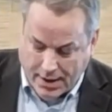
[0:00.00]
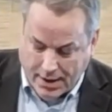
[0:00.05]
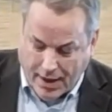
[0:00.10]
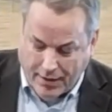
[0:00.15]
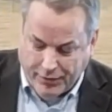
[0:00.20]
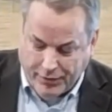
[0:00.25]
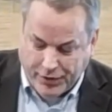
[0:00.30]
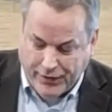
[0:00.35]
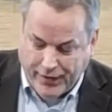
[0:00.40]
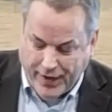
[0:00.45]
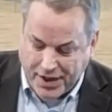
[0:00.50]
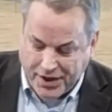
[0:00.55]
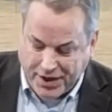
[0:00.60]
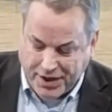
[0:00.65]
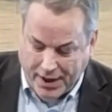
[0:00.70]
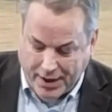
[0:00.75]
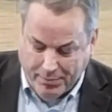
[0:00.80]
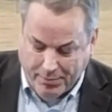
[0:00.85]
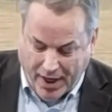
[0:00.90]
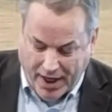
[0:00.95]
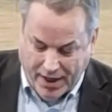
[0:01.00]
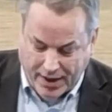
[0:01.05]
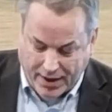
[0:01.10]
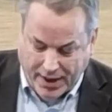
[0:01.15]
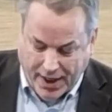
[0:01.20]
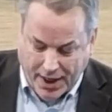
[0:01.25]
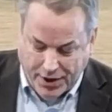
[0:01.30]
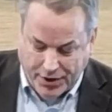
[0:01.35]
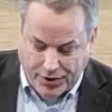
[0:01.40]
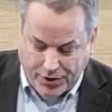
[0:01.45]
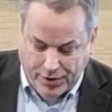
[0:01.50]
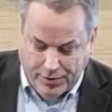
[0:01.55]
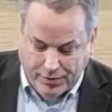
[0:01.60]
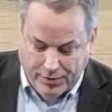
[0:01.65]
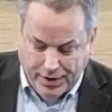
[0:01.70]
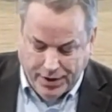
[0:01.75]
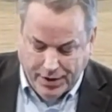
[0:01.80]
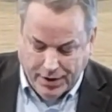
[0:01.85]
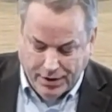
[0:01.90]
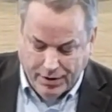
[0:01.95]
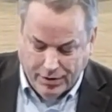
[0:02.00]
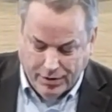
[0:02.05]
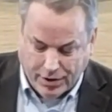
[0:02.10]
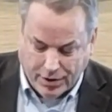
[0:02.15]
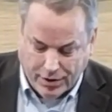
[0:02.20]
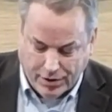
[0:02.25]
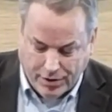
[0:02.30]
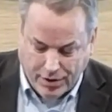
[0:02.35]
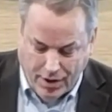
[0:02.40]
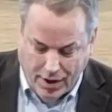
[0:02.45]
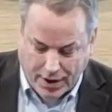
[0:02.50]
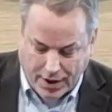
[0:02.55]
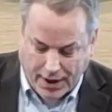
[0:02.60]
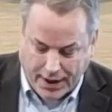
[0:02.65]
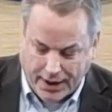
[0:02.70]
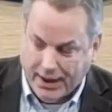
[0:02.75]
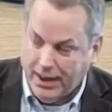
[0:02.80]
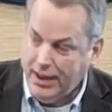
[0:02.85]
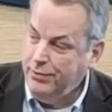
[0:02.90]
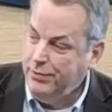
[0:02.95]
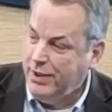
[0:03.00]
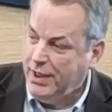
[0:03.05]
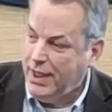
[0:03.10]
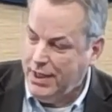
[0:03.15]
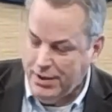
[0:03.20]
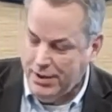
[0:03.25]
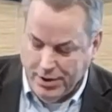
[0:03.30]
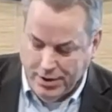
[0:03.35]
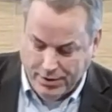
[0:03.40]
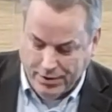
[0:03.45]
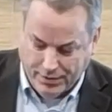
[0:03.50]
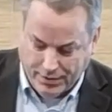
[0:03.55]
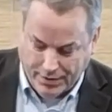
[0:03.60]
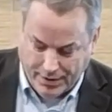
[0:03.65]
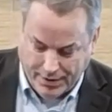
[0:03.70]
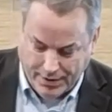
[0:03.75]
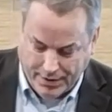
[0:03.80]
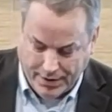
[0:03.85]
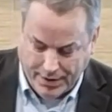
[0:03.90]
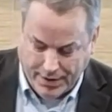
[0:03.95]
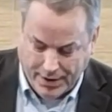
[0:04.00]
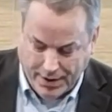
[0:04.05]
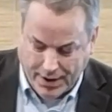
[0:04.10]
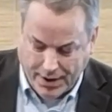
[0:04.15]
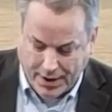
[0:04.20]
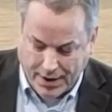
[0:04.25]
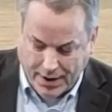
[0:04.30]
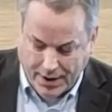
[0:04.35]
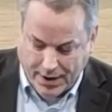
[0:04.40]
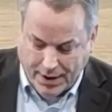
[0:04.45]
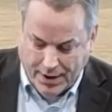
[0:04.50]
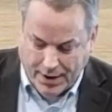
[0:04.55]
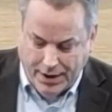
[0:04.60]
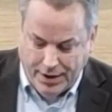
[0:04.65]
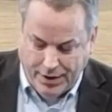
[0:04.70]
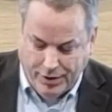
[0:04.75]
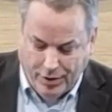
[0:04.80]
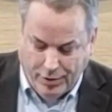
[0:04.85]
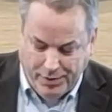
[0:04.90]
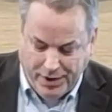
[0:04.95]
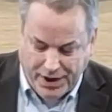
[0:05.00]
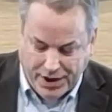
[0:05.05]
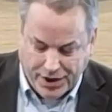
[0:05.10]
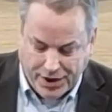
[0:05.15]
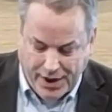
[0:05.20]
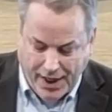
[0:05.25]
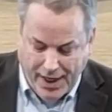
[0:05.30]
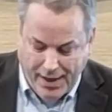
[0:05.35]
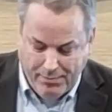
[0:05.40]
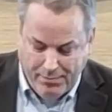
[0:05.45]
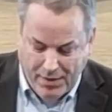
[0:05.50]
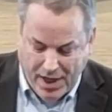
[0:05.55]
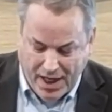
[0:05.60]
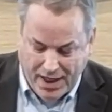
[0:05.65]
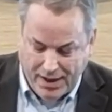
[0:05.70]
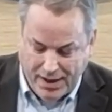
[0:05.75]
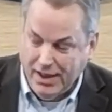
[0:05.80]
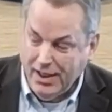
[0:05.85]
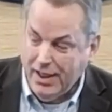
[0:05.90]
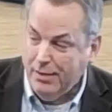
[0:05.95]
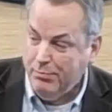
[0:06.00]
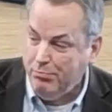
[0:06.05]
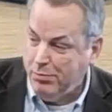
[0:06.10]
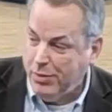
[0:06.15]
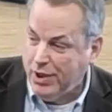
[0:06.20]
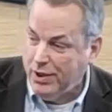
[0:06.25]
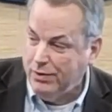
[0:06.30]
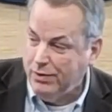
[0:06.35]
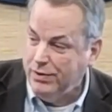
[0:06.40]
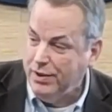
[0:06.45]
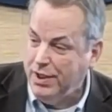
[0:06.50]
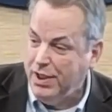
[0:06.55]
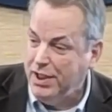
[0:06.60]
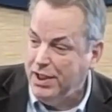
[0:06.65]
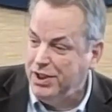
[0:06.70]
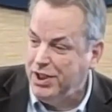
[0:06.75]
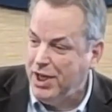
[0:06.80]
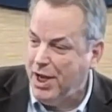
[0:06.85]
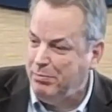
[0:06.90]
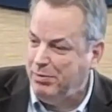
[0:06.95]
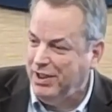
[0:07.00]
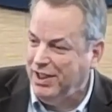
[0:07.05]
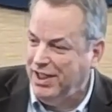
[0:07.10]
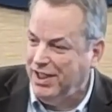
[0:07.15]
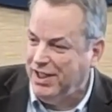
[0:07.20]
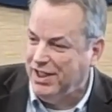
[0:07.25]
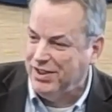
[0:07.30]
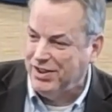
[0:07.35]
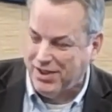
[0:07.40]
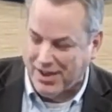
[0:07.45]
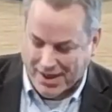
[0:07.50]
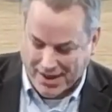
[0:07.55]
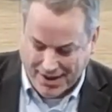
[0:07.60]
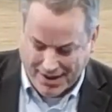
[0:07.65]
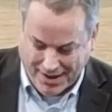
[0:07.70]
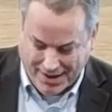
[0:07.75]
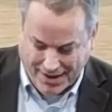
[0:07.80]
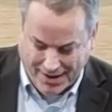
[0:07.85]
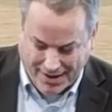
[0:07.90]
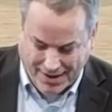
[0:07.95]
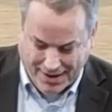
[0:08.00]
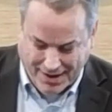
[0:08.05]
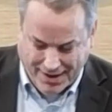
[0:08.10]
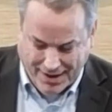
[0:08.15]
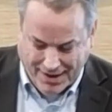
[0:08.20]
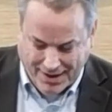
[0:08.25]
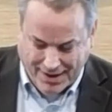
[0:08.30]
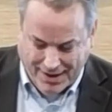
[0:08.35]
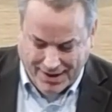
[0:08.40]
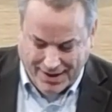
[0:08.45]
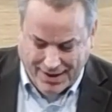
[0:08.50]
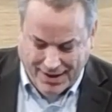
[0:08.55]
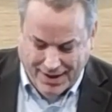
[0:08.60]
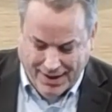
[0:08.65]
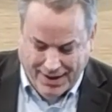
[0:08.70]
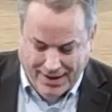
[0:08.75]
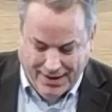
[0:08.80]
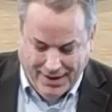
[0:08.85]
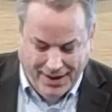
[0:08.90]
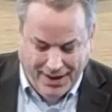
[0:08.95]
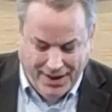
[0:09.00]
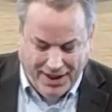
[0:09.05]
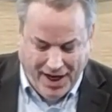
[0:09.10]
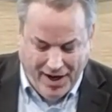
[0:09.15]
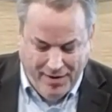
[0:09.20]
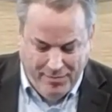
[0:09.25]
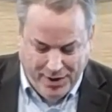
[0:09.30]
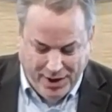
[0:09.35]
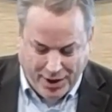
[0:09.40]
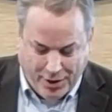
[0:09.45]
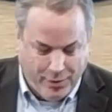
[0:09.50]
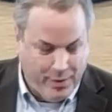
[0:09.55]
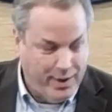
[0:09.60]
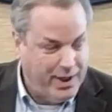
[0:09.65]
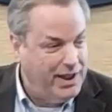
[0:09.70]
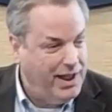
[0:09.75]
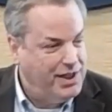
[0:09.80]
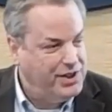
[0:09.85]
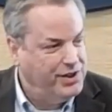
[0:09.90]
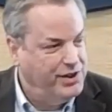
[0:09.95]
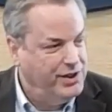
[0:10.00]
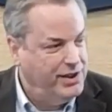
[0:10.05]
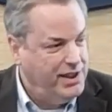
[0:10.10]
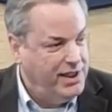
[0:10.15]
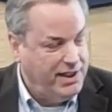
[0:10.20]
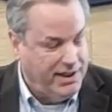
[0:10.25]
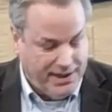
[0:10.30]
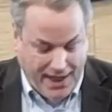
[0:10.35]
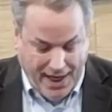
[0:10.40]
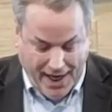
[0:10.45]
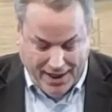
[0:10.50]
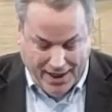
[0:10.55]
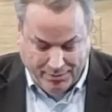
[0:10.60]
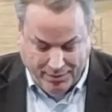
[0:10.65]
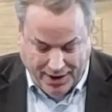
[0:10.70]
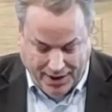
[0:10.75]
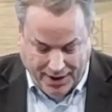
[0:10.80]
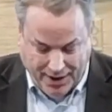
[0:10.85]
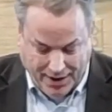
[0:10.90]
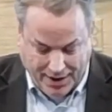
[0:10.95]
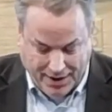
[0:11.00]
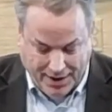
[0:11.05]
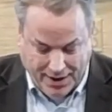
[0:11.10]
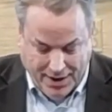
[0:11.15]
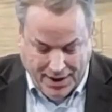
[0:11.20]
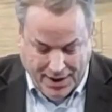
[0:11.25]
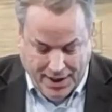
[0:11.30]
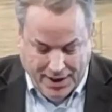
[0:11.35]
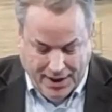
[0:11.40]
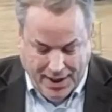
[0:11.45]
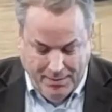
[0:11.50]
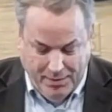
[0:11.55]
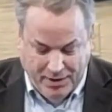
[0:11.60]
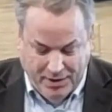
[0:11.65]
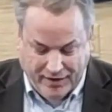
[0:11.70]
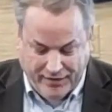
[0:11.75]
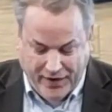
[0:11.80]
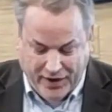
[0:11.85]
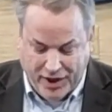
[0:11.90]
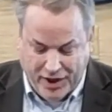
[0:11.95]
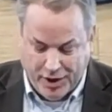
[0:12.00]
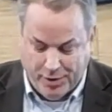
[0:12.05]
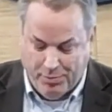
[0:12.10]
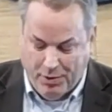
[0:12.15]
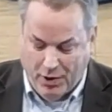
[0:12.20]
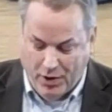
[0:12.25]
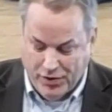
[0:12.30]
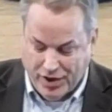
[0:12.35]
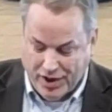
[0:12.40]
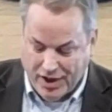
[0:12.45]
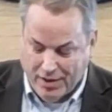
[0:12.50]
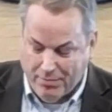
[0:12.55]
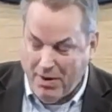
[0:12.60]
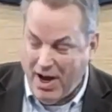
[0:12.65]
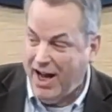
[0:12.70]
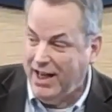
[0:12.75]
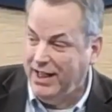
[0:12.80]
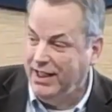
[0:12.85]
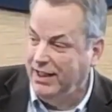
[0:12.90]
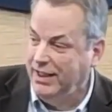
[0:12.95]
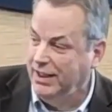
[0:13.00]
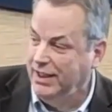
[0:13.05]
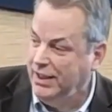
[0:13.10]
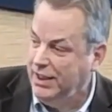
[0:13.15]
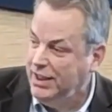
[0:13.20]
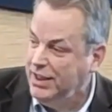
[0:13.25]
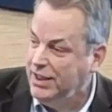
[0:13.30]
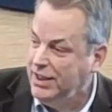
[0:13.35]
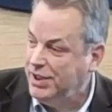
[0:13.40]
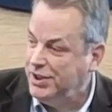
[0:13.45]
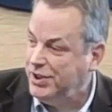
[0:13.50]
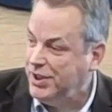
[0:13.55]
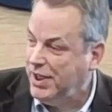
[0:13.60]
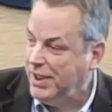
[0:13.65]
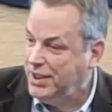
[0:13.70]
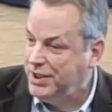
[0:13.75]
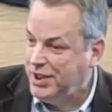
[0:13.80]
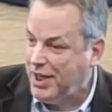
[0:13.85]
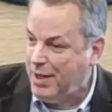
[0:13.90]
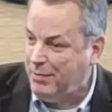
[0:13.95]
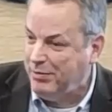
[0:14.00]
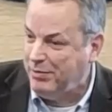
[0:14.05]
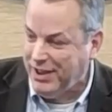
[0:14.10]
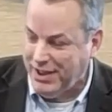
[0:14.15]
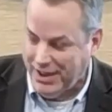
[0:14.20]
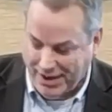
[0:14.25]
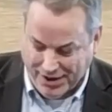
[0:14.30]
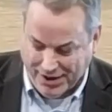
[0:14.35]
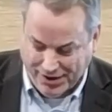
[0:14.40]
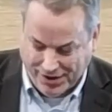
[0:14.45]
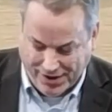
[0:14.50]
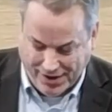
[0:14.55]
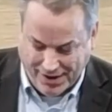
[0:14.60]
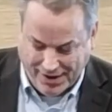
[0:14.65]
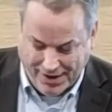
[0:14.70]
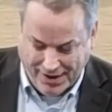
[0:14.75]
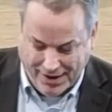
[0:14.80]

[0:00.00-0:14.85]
I was fascinated by our guest, who didn't look or talk like anyone I knew. He told me his name meant hip bone in Japanese. Then he gave me a quick lesson in anatomy, naming the various bones in the body in English and in Japanese.